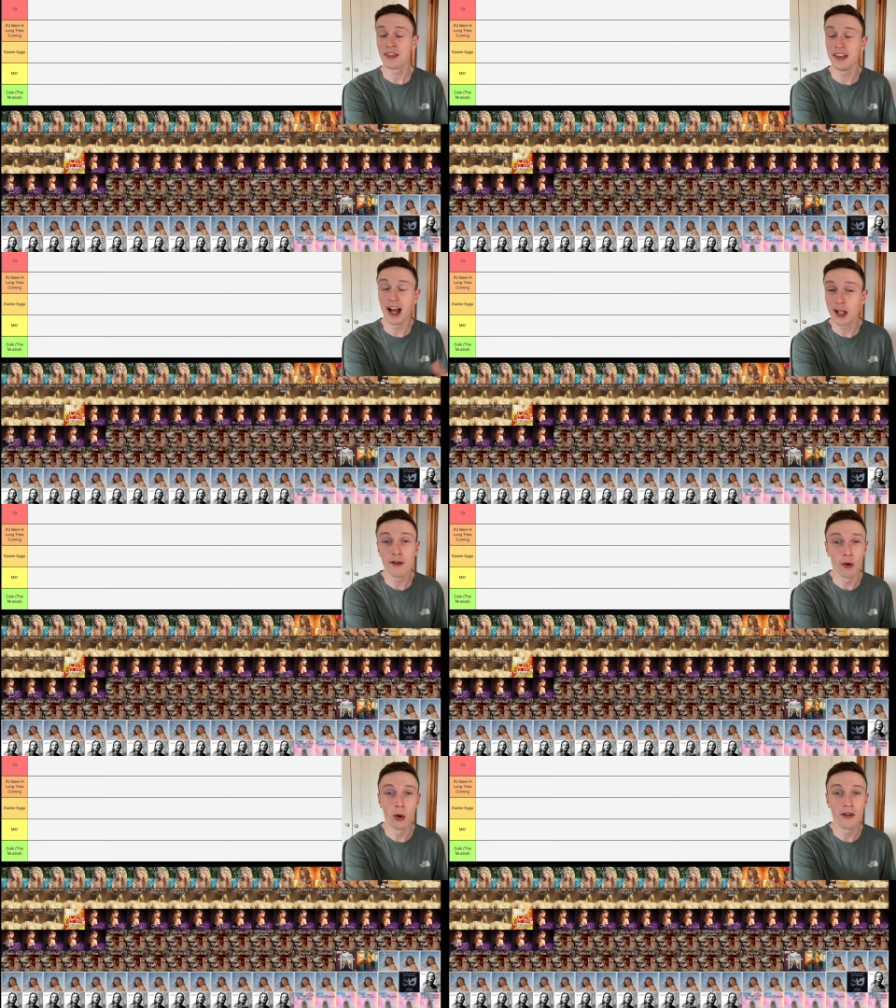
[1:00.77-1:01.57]
I
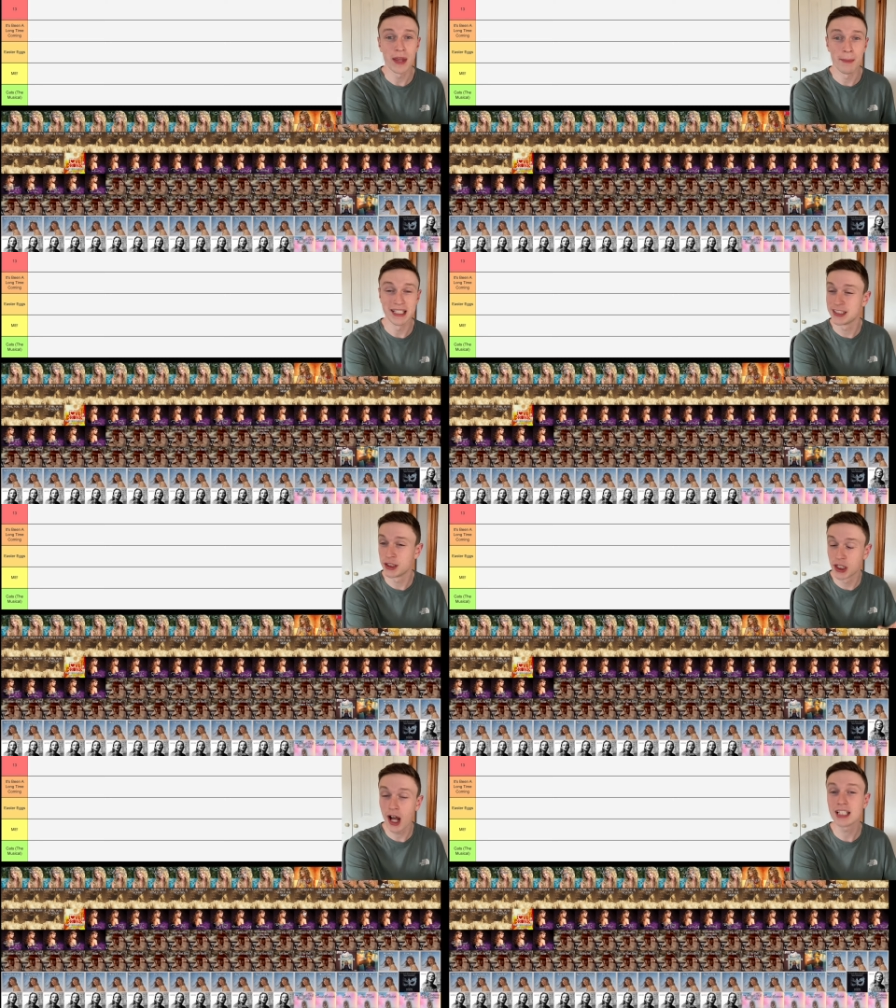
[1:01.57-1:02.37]
love all of them. It's
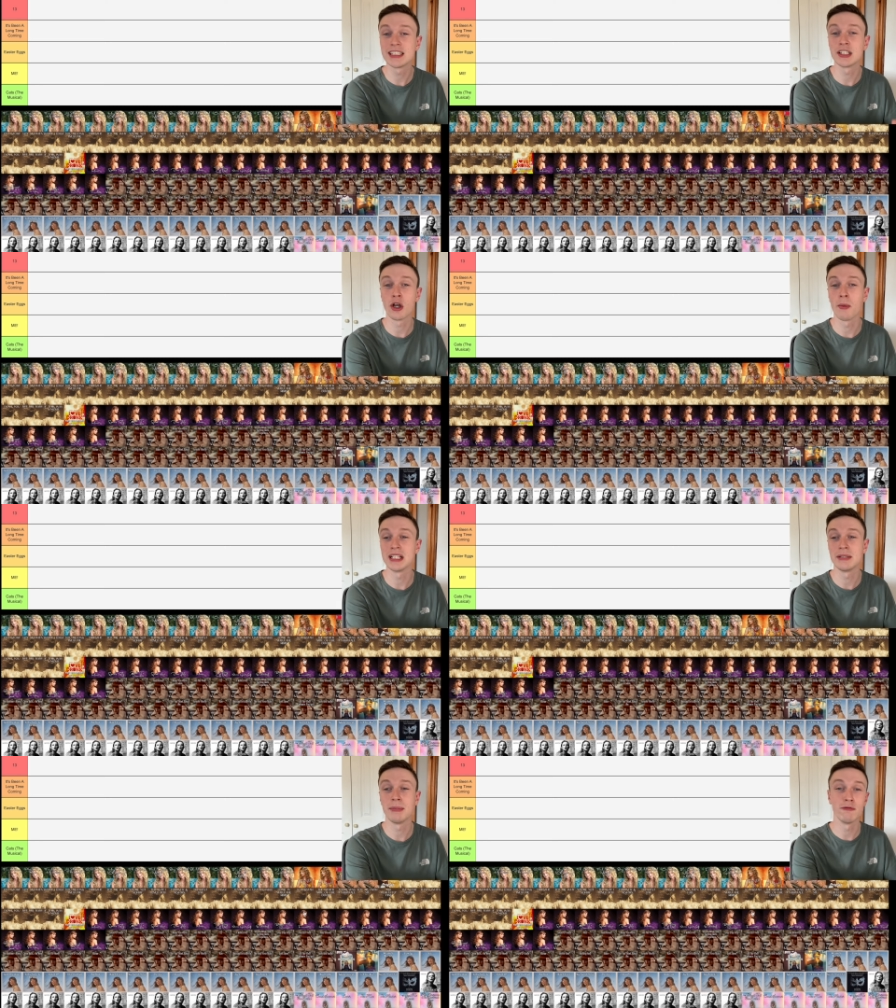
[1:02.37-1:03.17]
just going
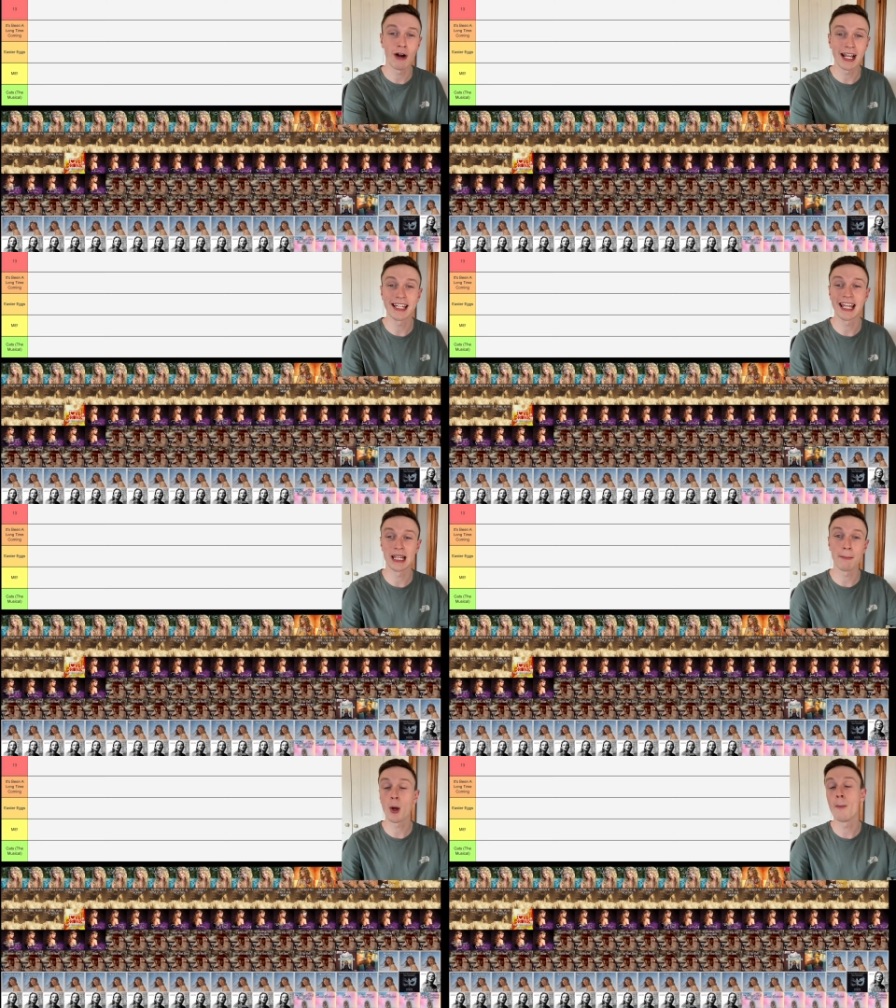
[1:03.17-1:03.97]
to be ranking
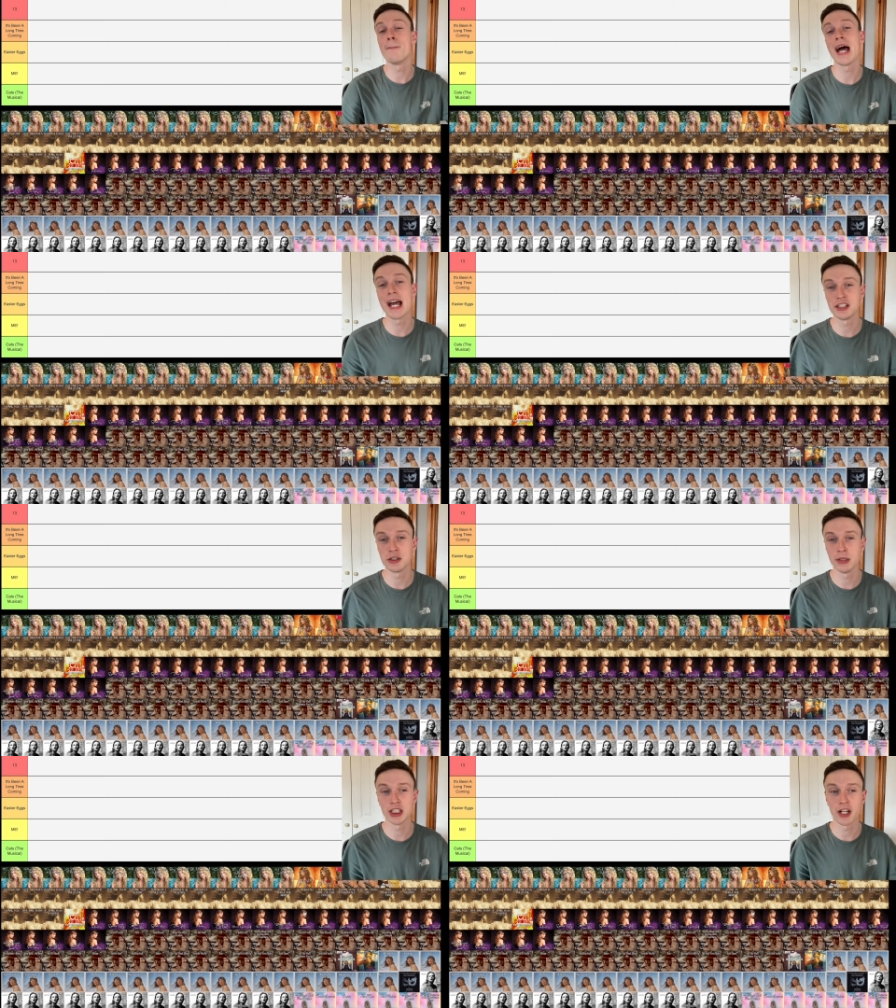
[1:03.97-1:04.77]
them compared
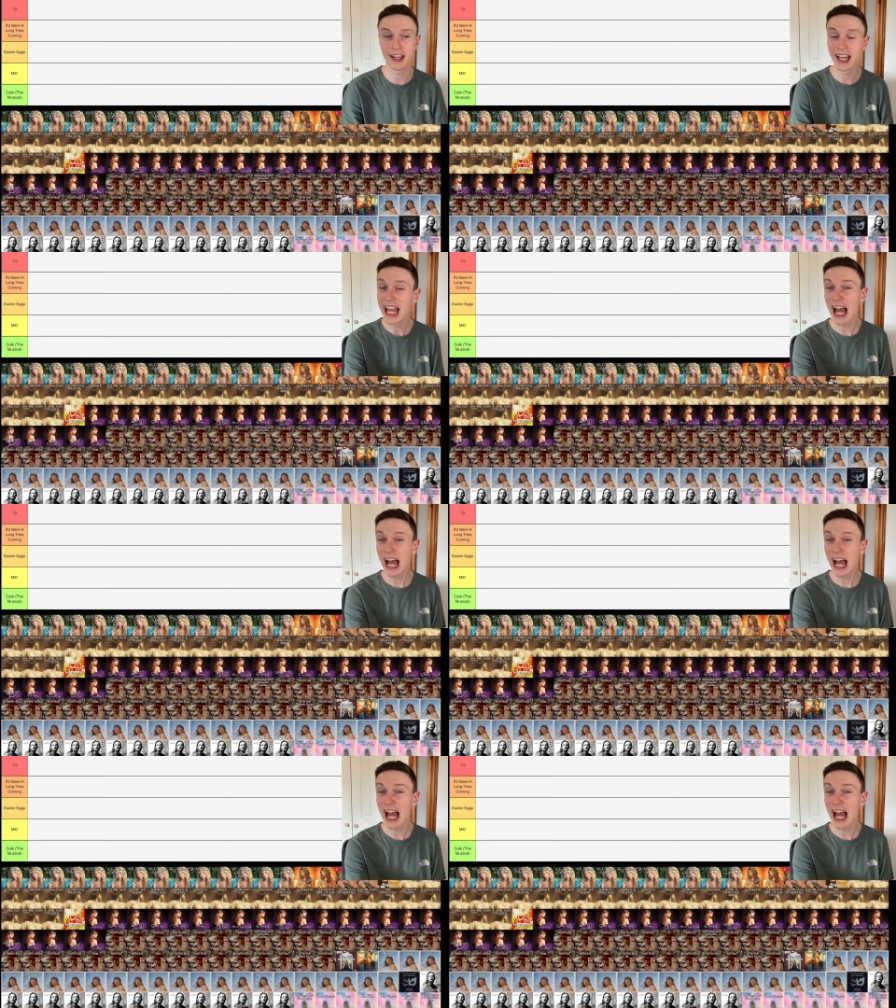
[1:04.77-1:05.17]
to each other.